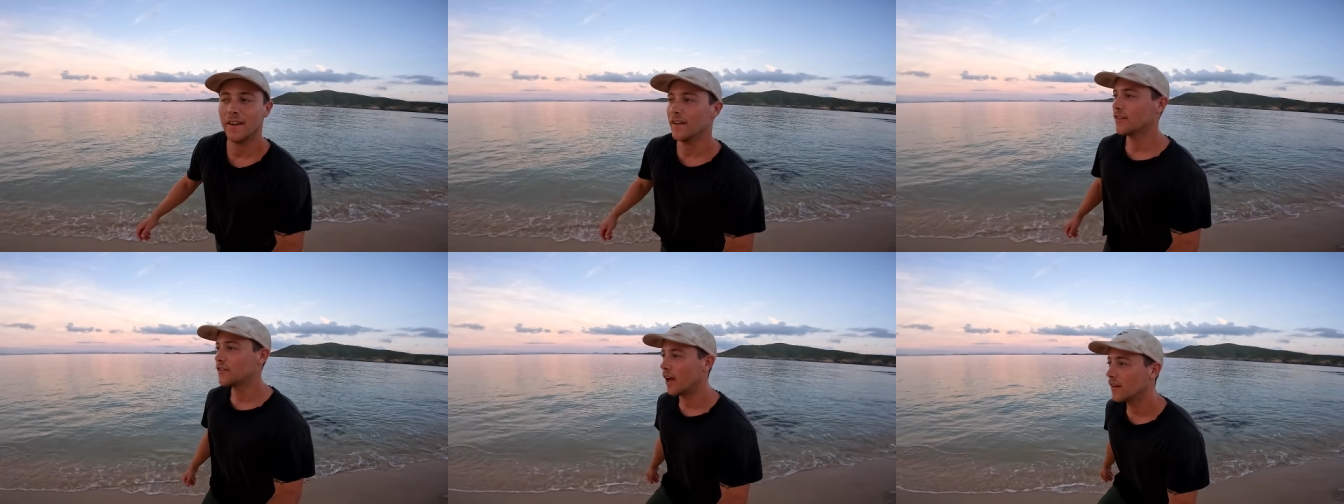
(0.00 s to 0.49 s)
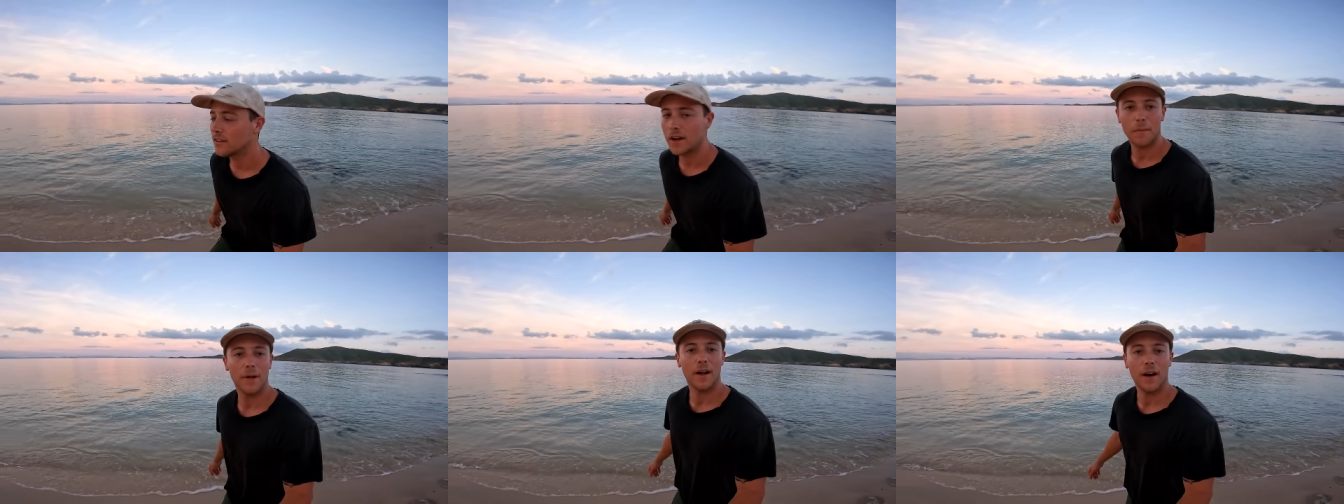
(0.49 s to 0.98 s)
The sun's
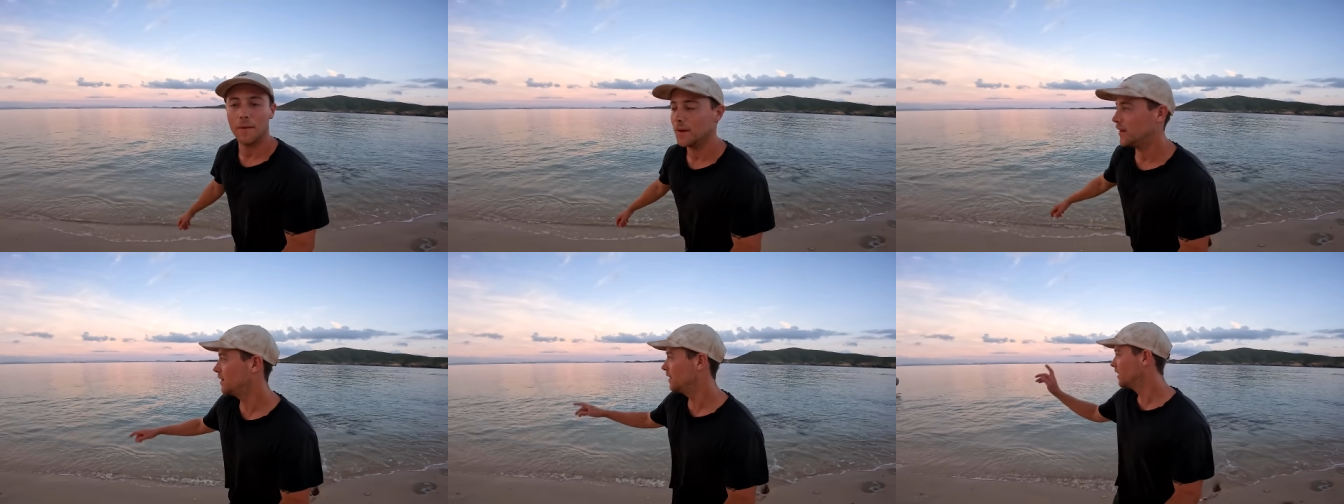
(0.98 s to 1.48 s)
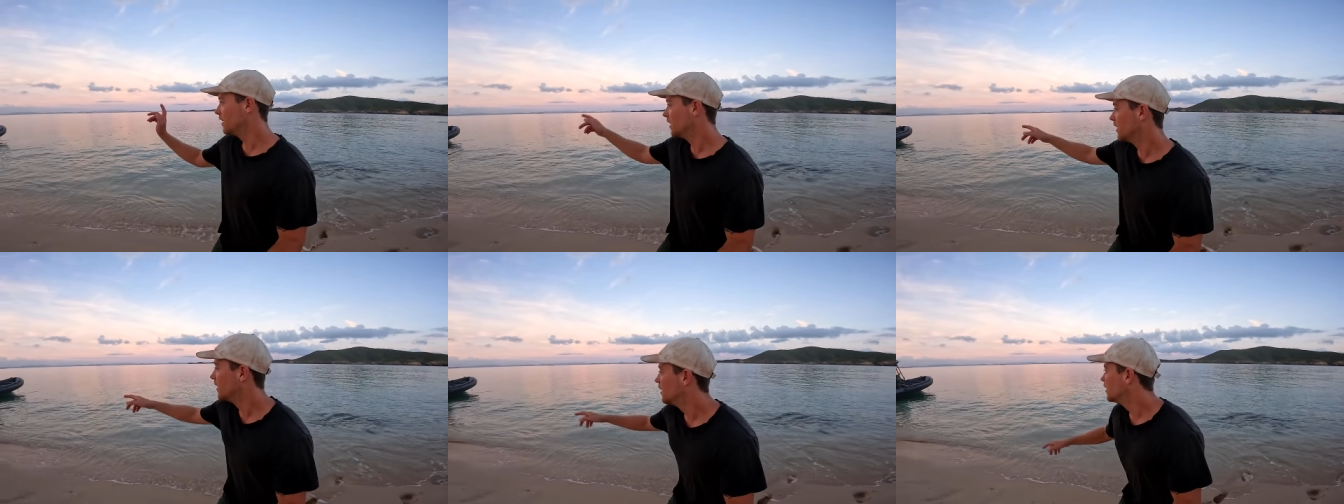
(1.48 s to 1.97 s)
coming up.
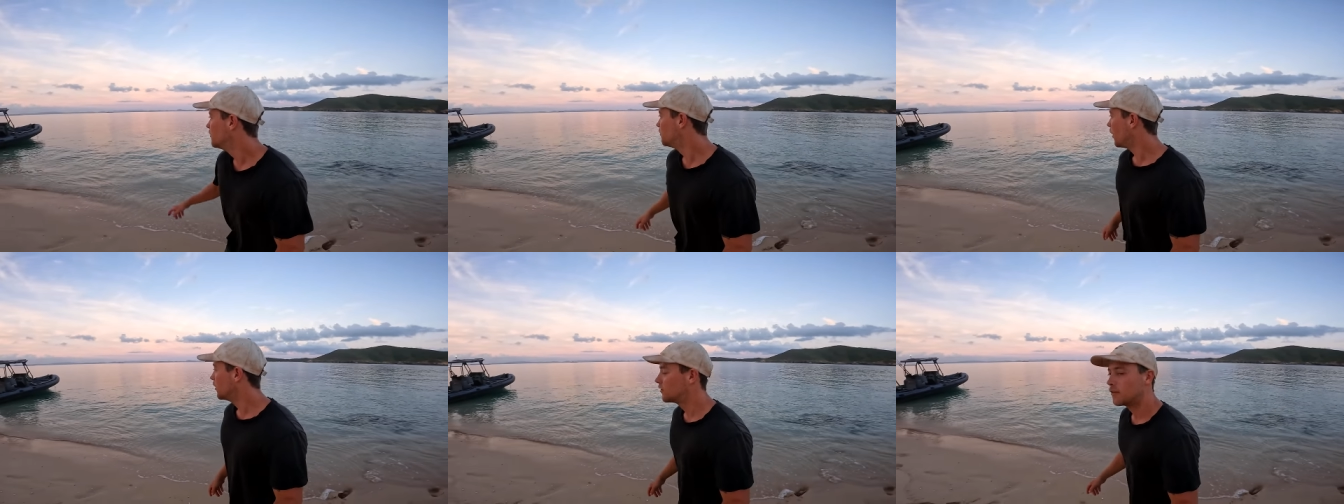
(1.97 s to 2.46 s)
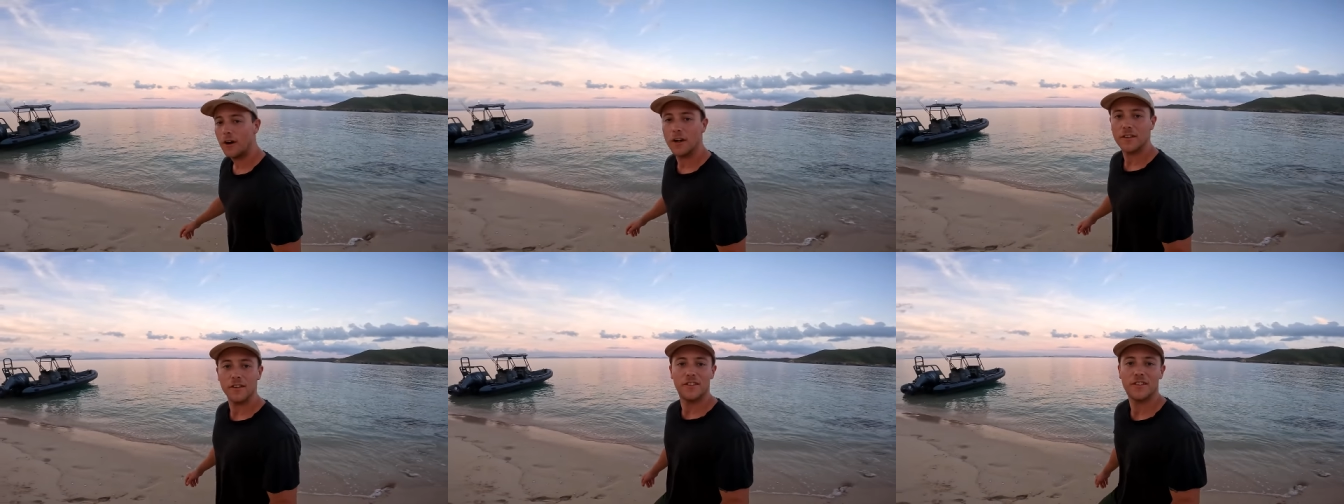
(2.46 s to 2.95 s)
Boat's
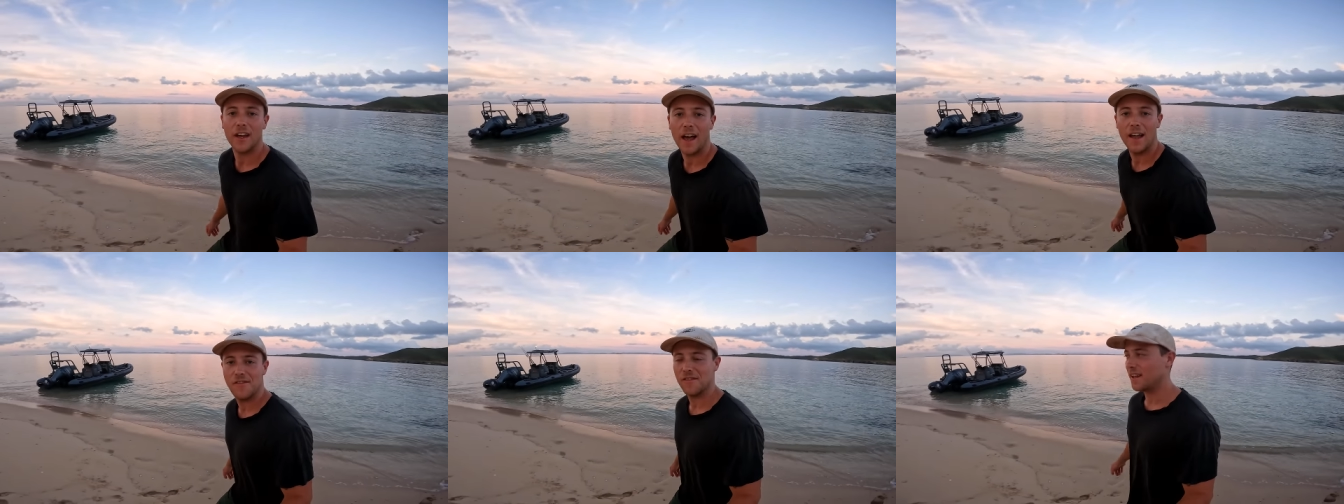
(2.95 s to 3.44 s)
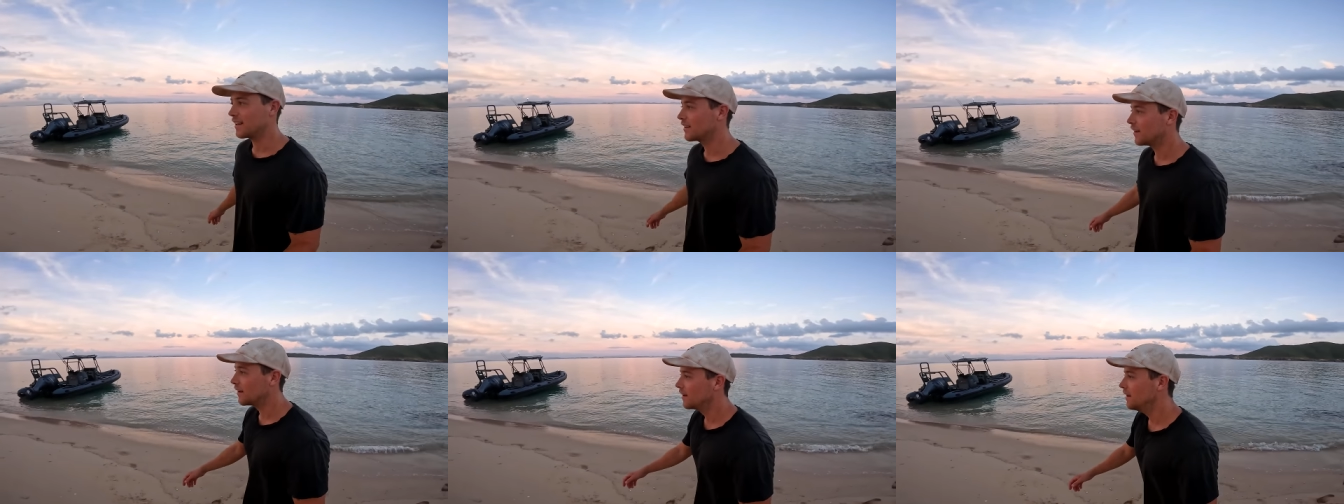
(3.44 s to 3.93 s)
nice and safe, thank
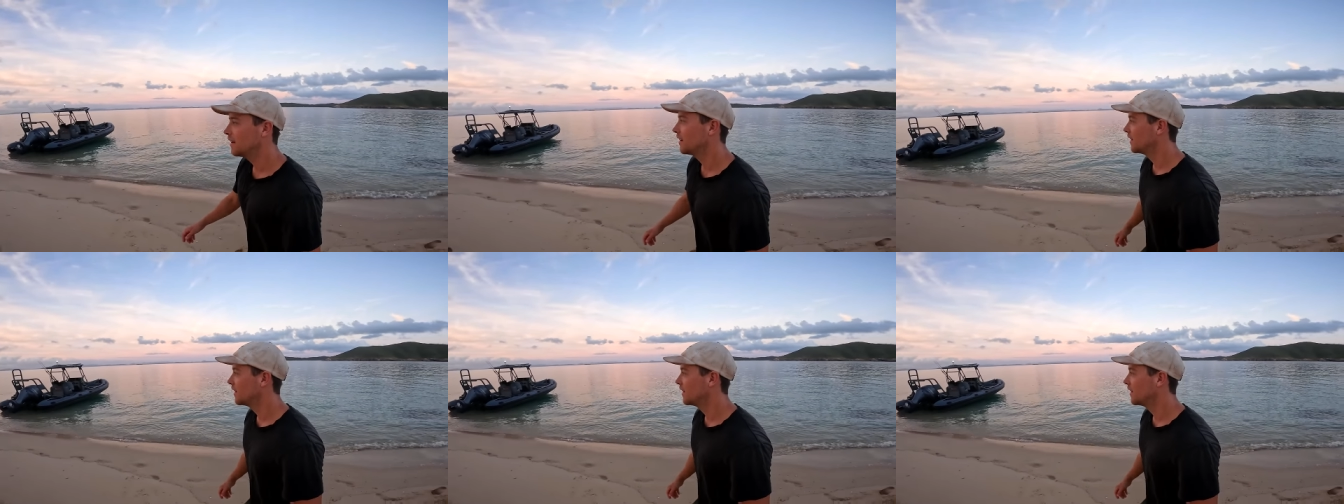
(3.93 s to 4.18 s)
God.